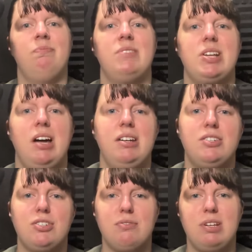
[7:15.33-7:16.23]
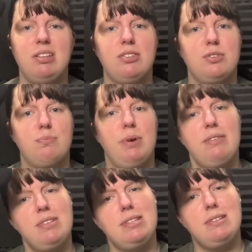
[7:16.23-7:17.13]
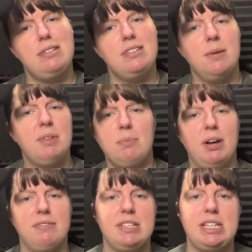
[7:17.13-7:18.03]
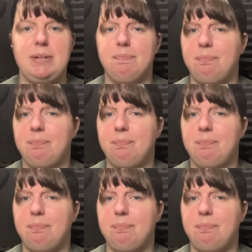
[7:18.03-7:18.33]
Scottish English breakfast, something breakfast tea.